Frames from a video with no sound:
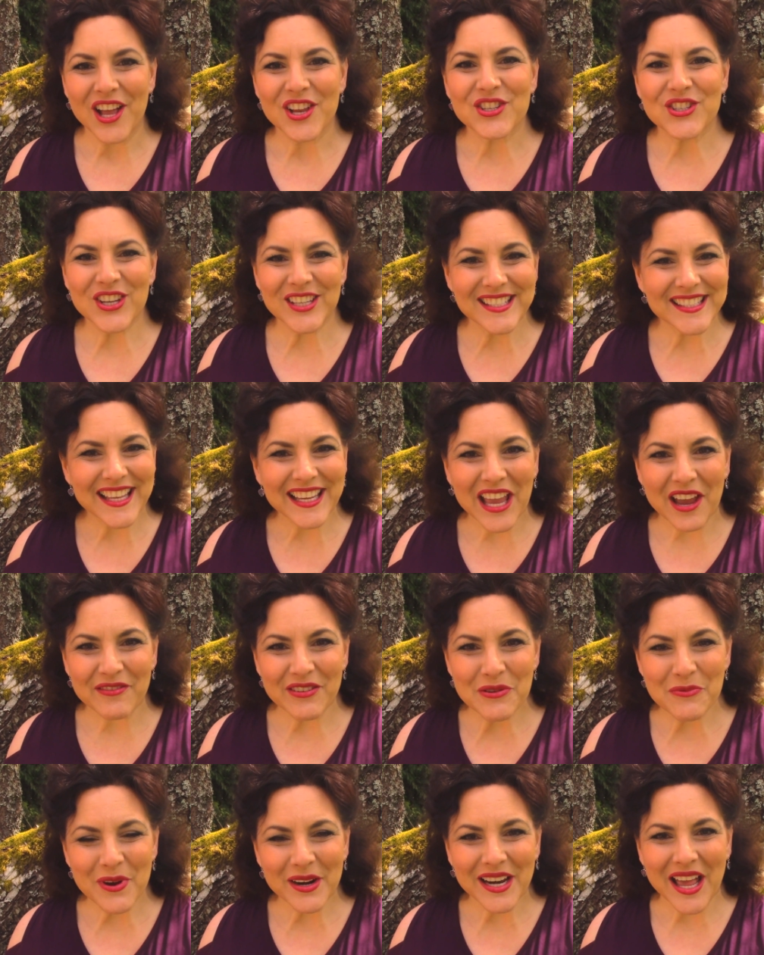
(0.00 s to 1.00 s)
Just like
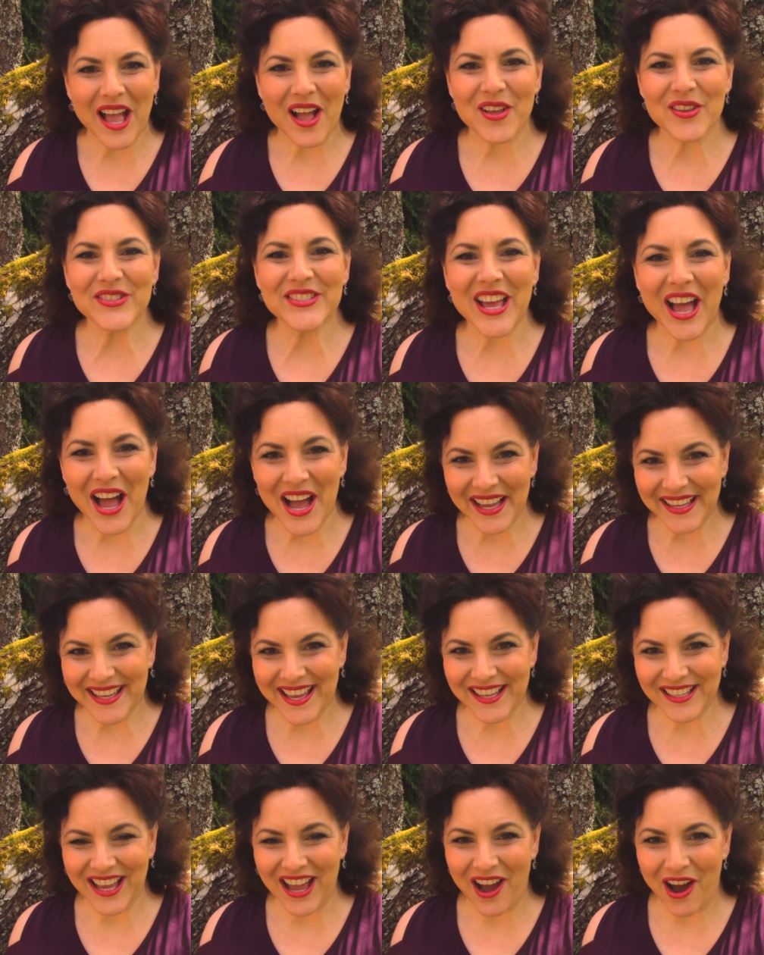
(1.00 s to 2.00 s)
everyone else, I
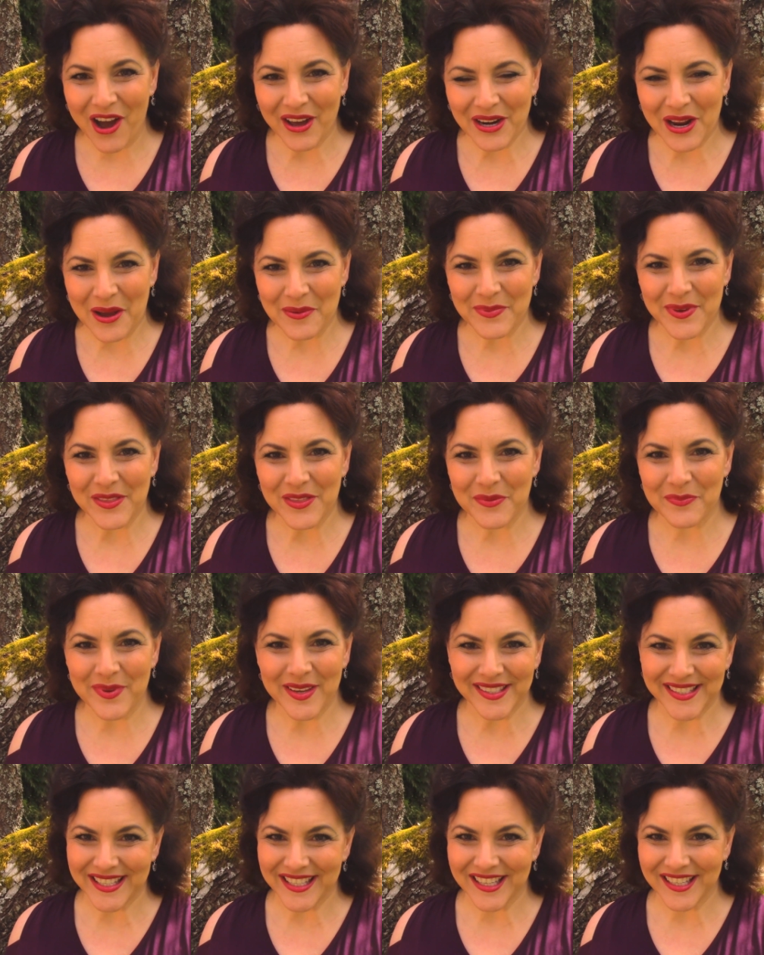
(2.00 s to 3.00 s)
get caught up in the
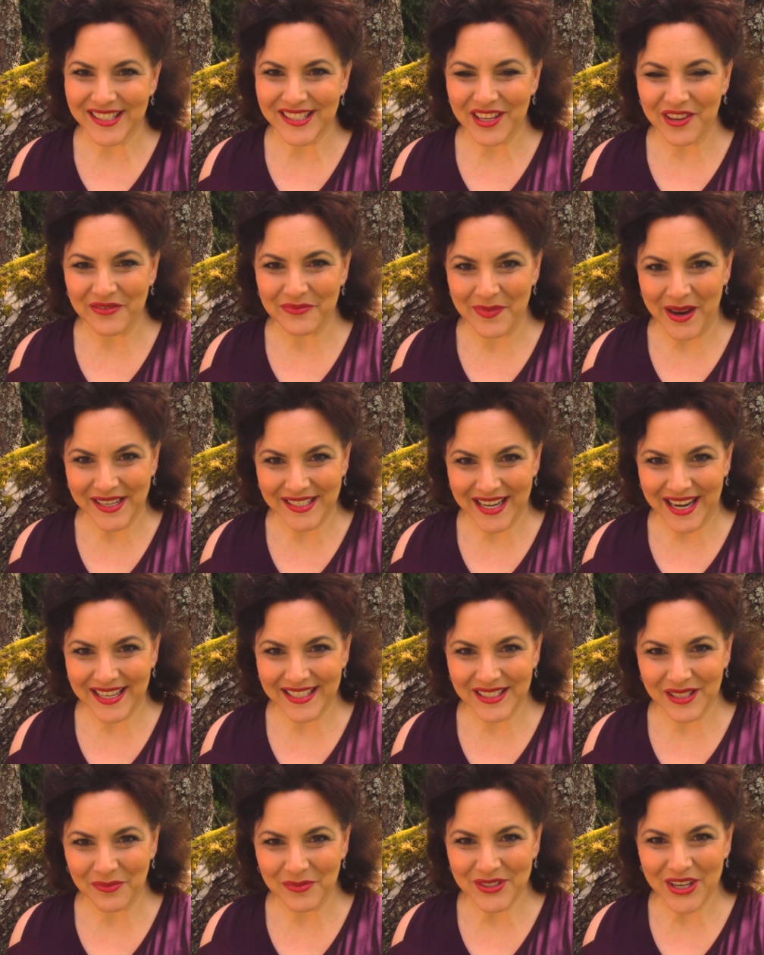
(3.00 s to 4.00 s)
busyness of my day
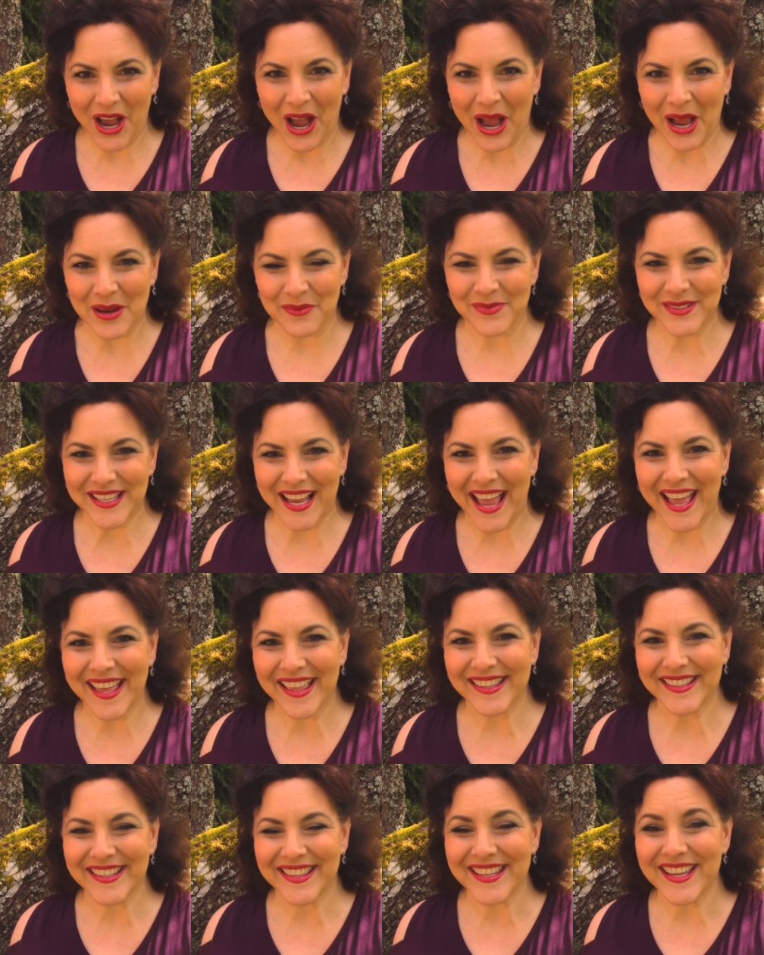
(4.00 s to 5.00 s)
sometimes.
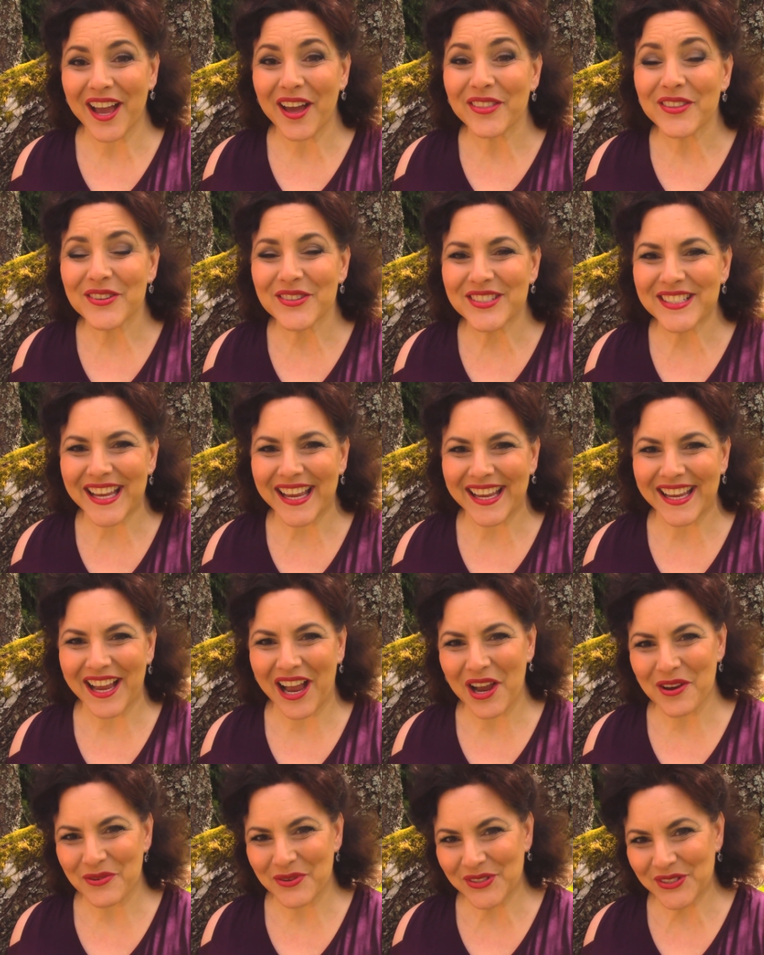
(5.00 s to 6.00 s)
And the other day
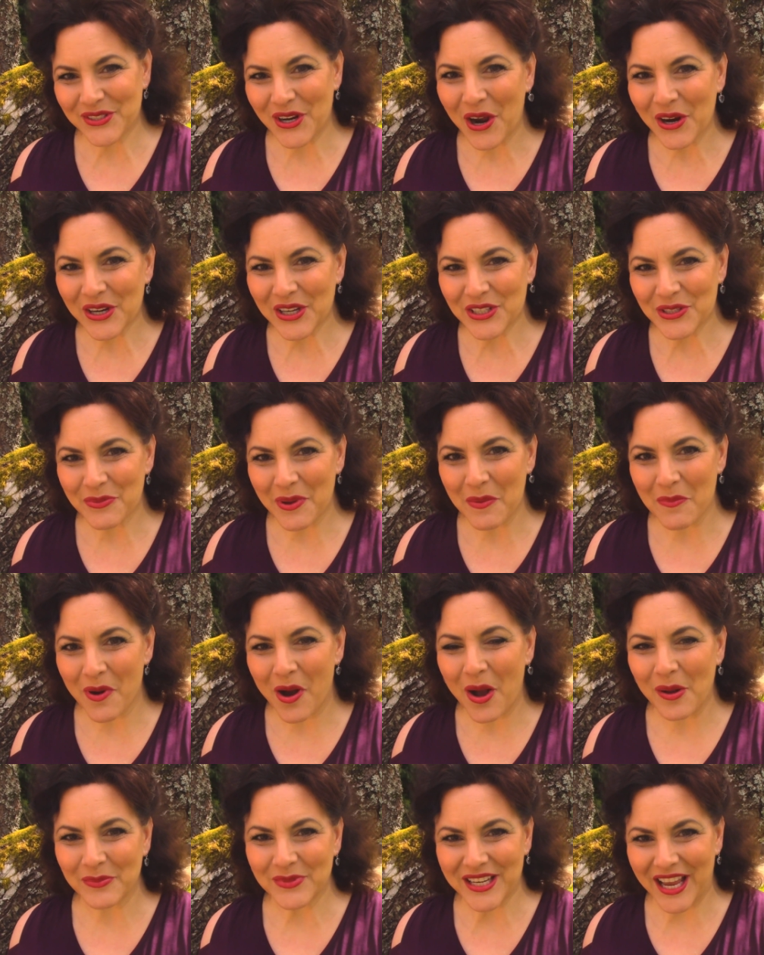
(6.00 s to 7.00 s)
I was talking to my
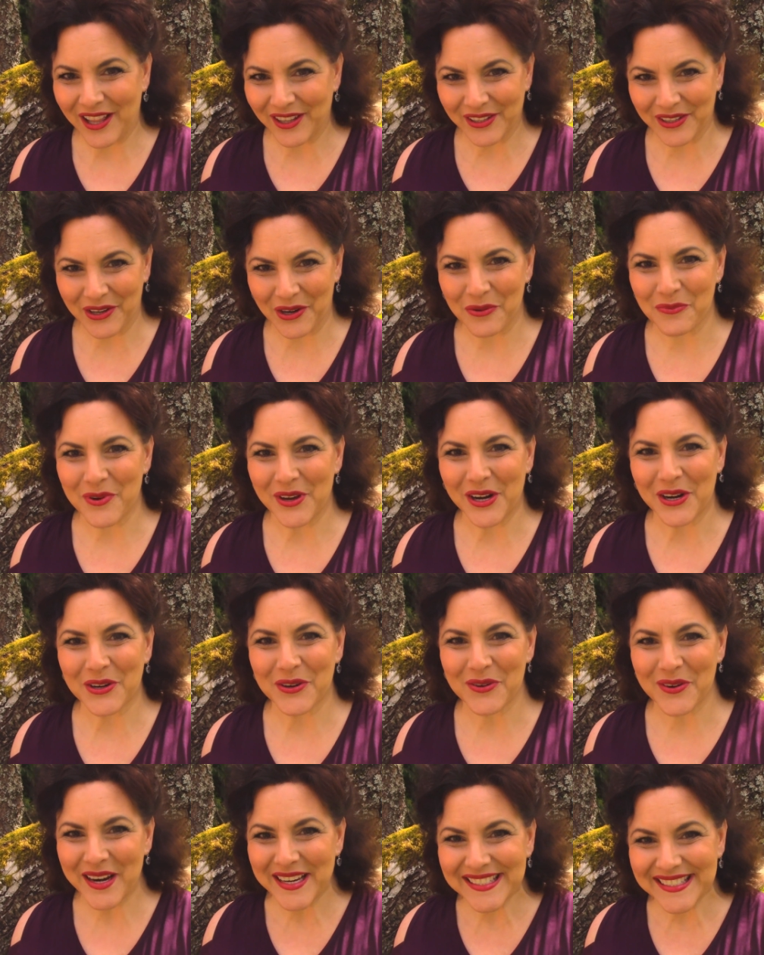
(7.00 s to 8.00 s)
mom, telling her what a
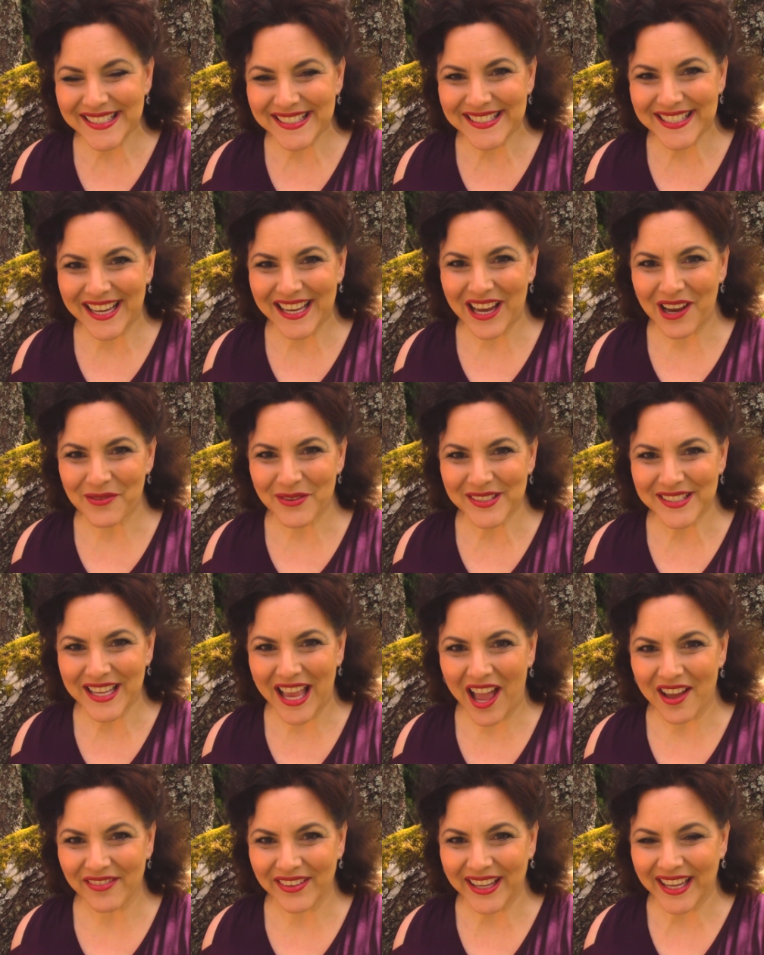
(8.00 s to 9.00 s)
crazy day I was
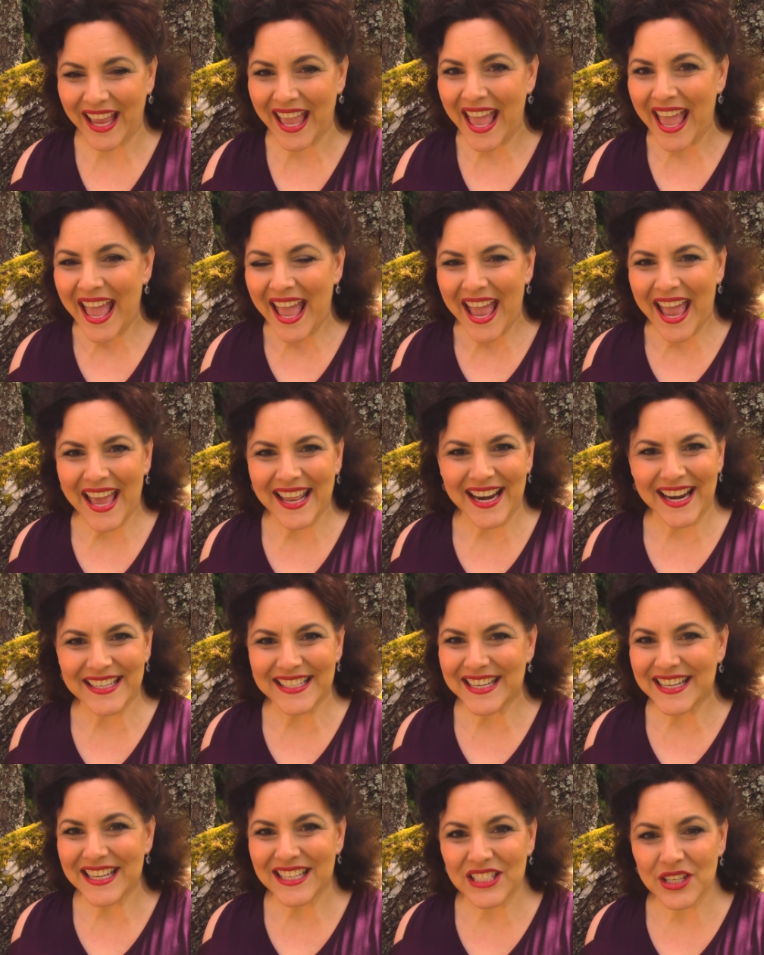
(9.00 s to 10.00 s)
having and I
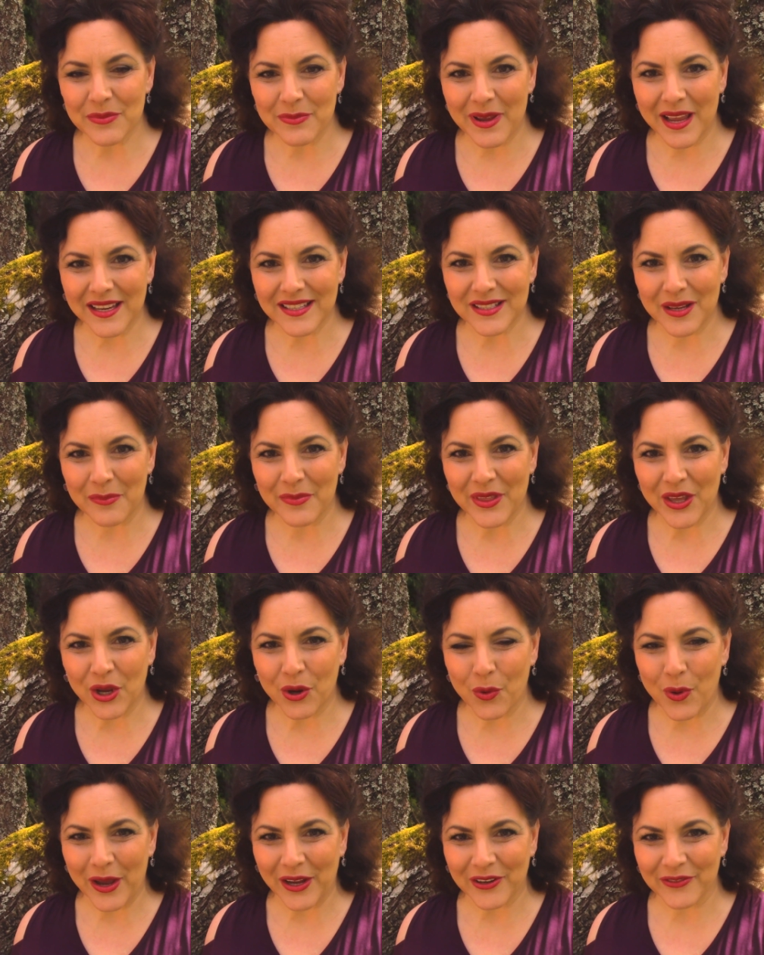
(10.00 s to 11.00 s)
needed to make something
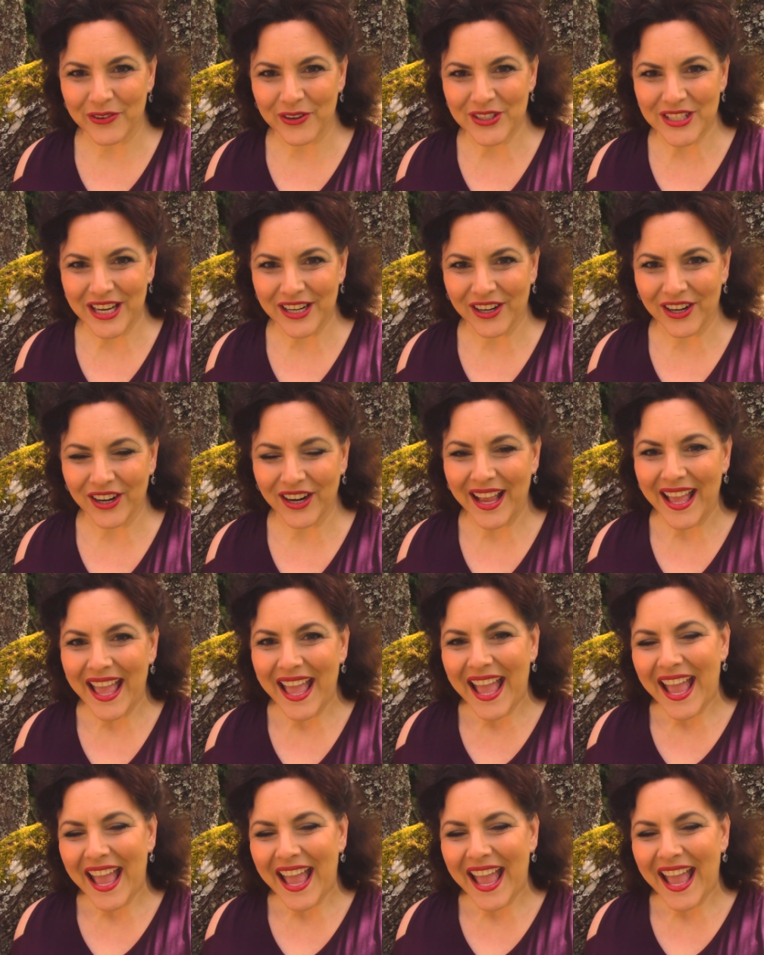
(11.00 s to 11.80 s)
quick for dinner.